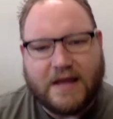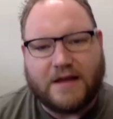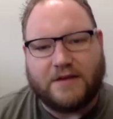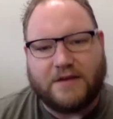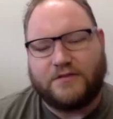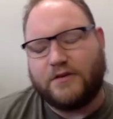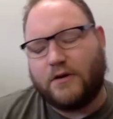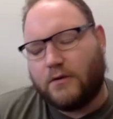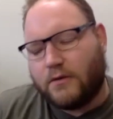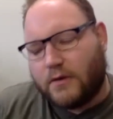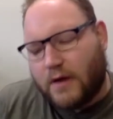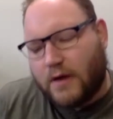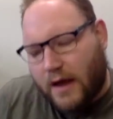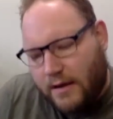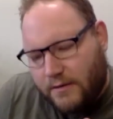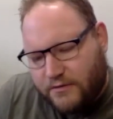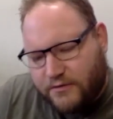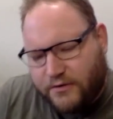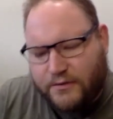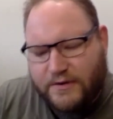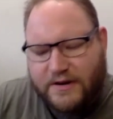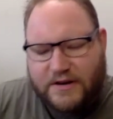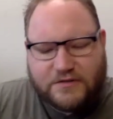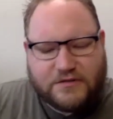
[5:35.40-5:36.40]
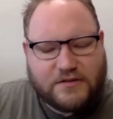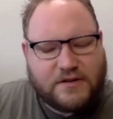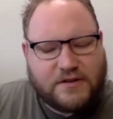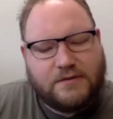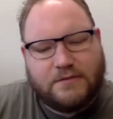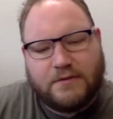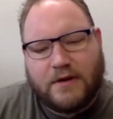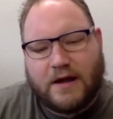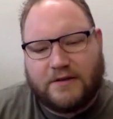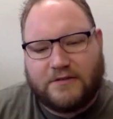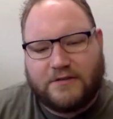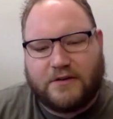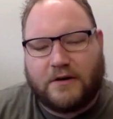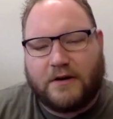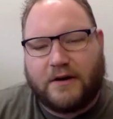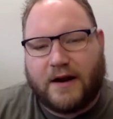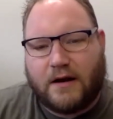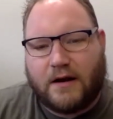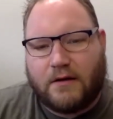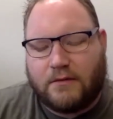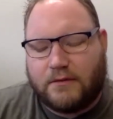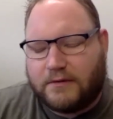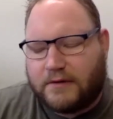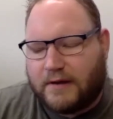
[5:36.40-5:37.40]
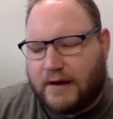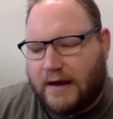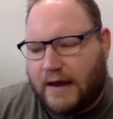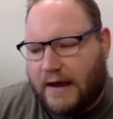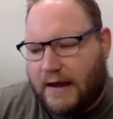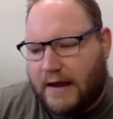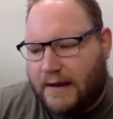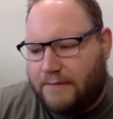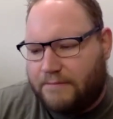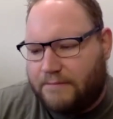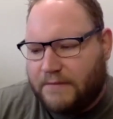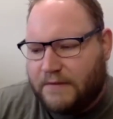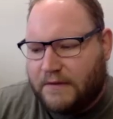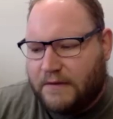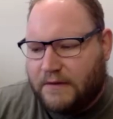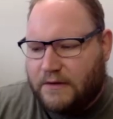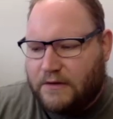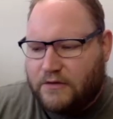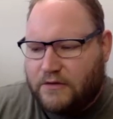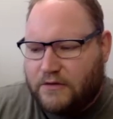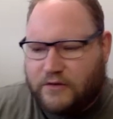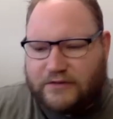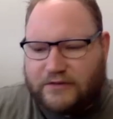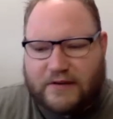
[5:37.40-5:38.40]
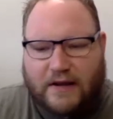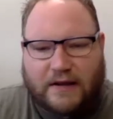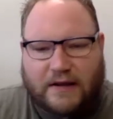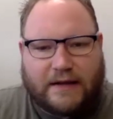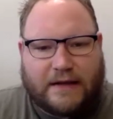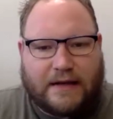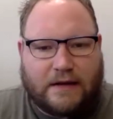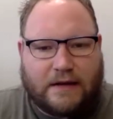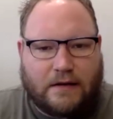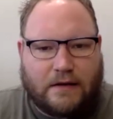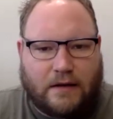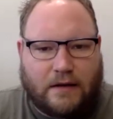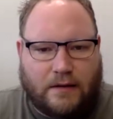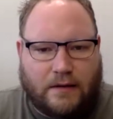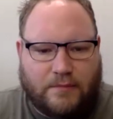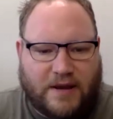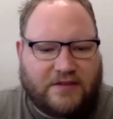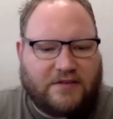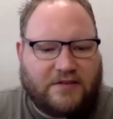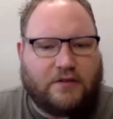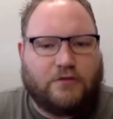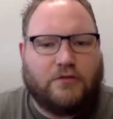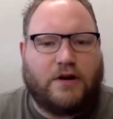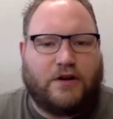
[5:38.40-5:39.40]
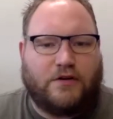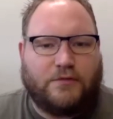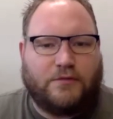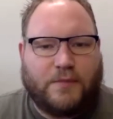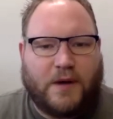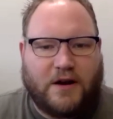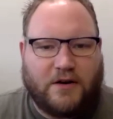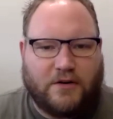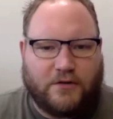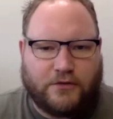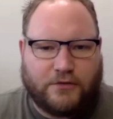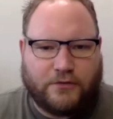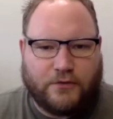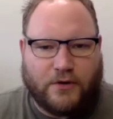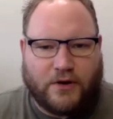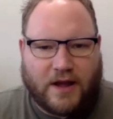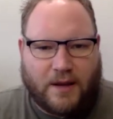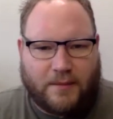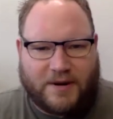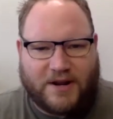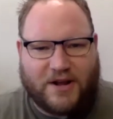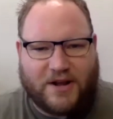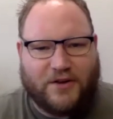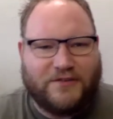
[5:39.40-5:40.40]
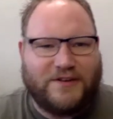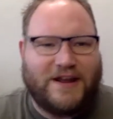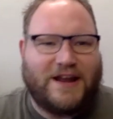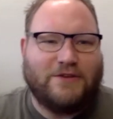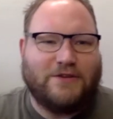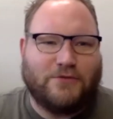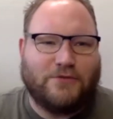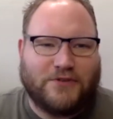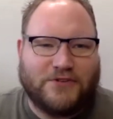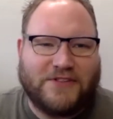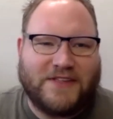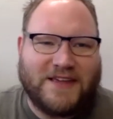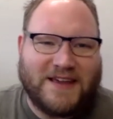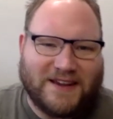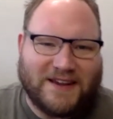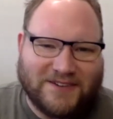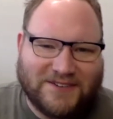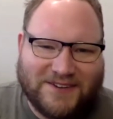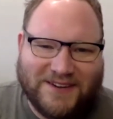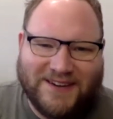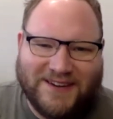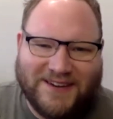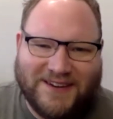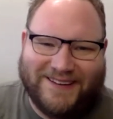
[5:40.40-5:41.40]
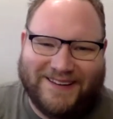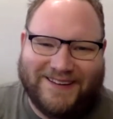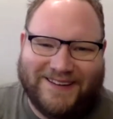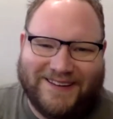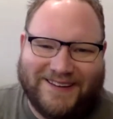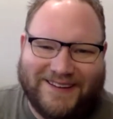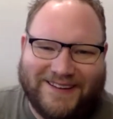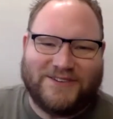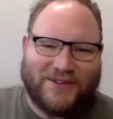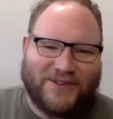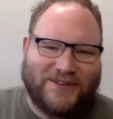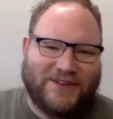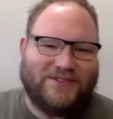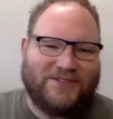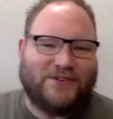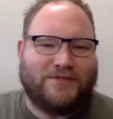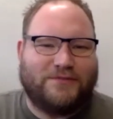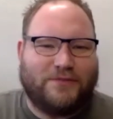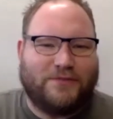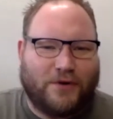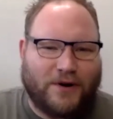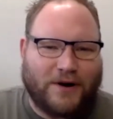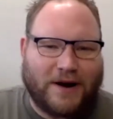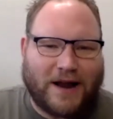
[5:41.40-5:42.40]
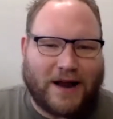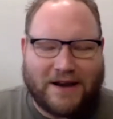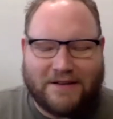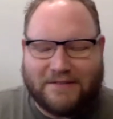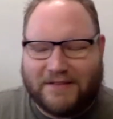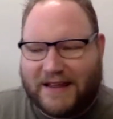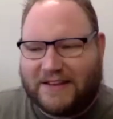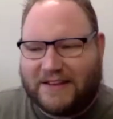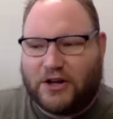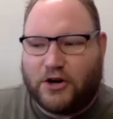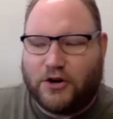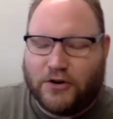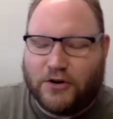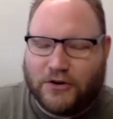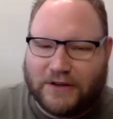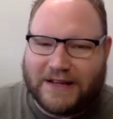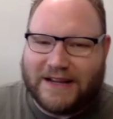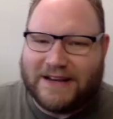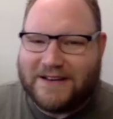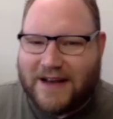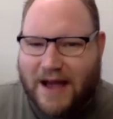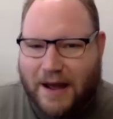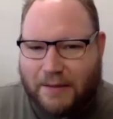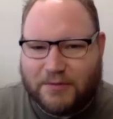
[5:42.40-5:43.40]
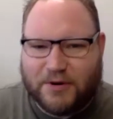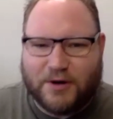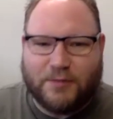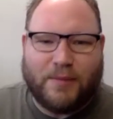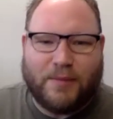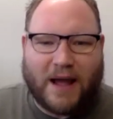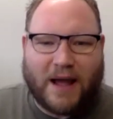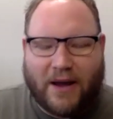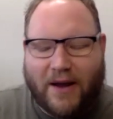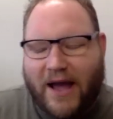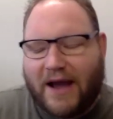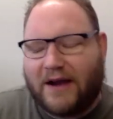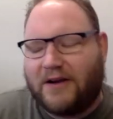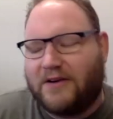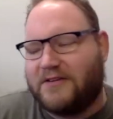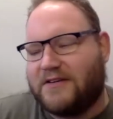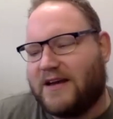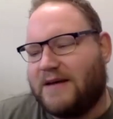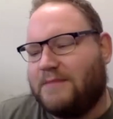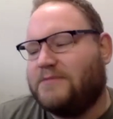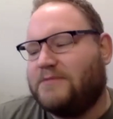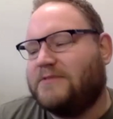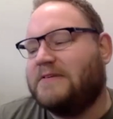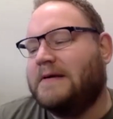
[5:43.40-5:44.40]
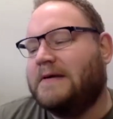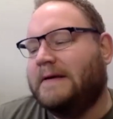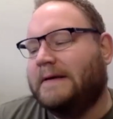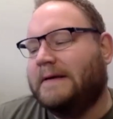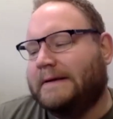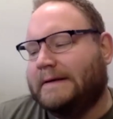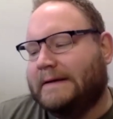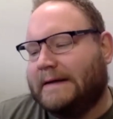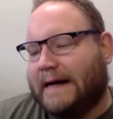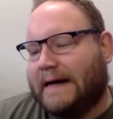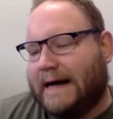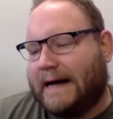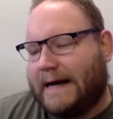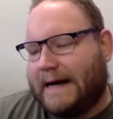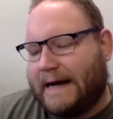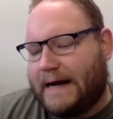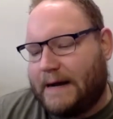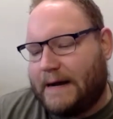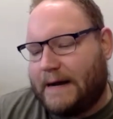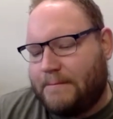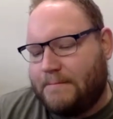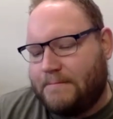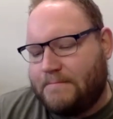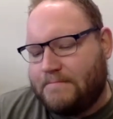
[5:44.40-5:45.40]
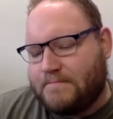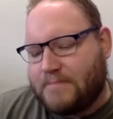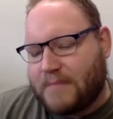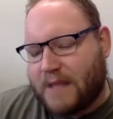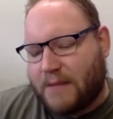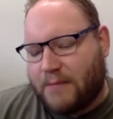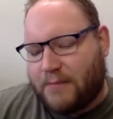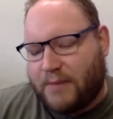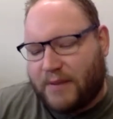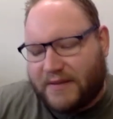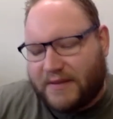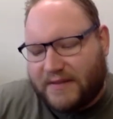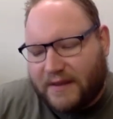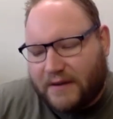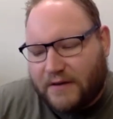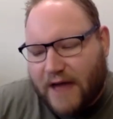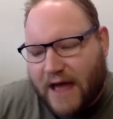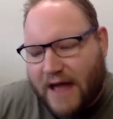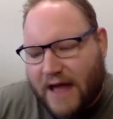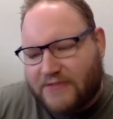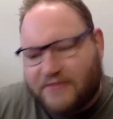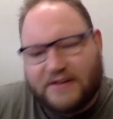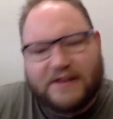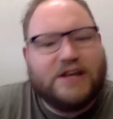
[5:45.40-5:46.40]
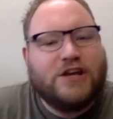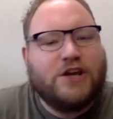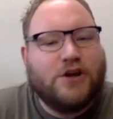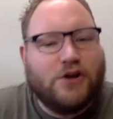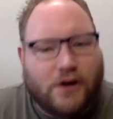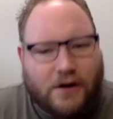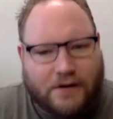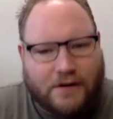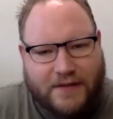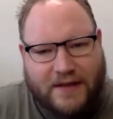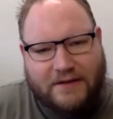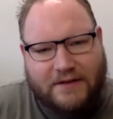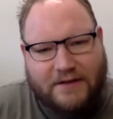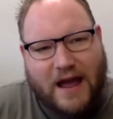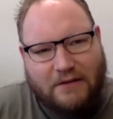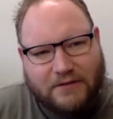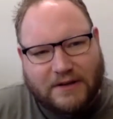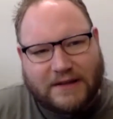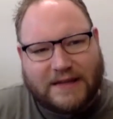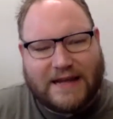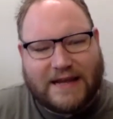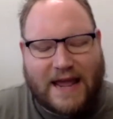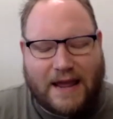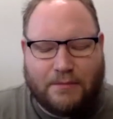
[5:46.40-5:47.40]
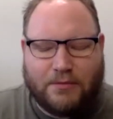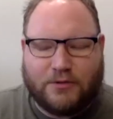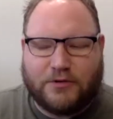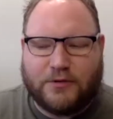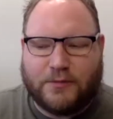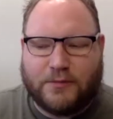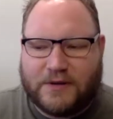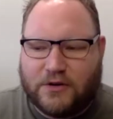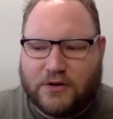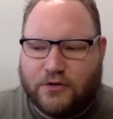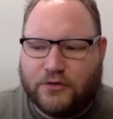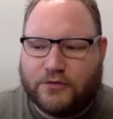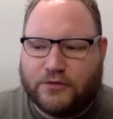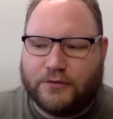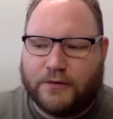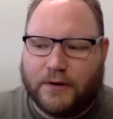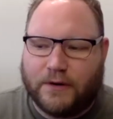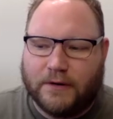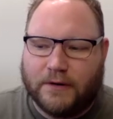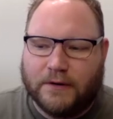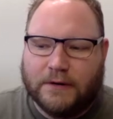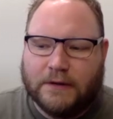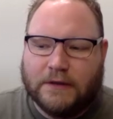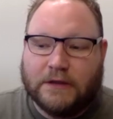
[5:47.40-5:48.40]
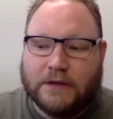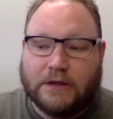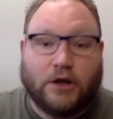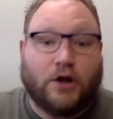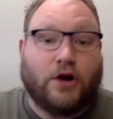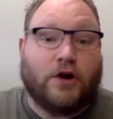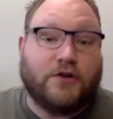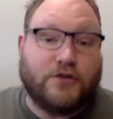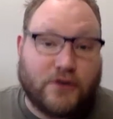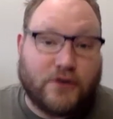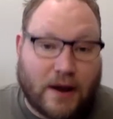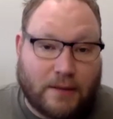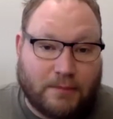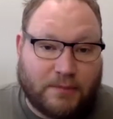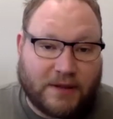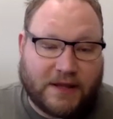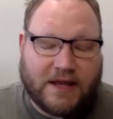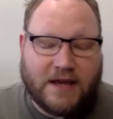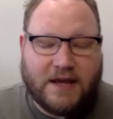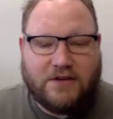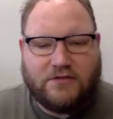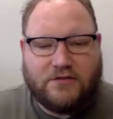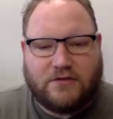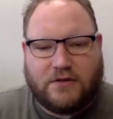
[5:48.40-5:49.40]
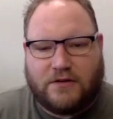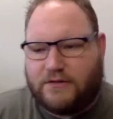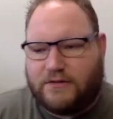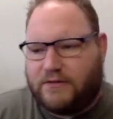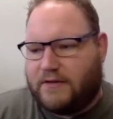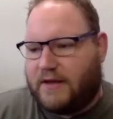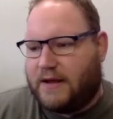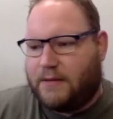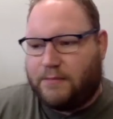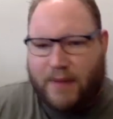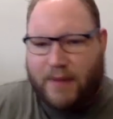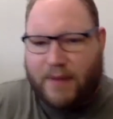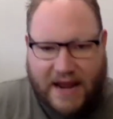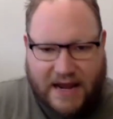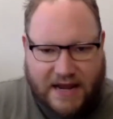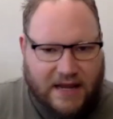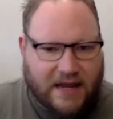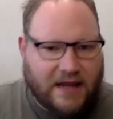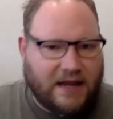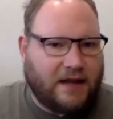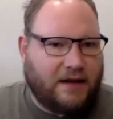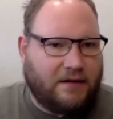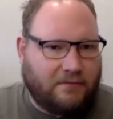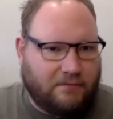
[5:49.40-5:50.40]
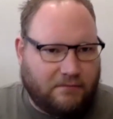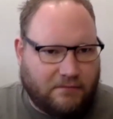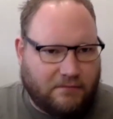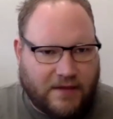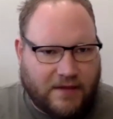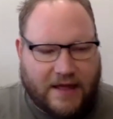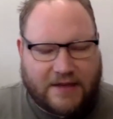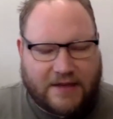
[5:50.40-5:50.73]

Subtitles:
So initially I started out just selling basic transponders through a company called Dangerous Things. So these are for kind of like the early adopter biohacker types. But they're not secure. They're not really able to be used for larger applications like banking and